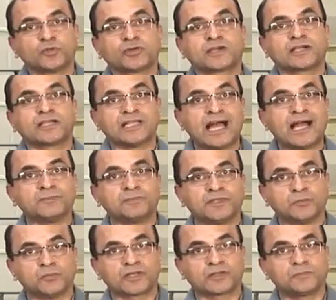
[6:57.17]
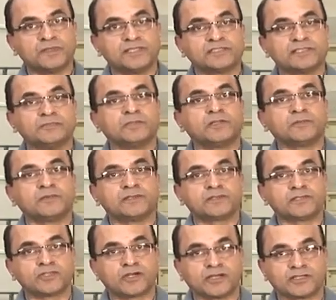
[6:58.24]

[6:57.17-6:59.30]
to clamp the workpiece in between the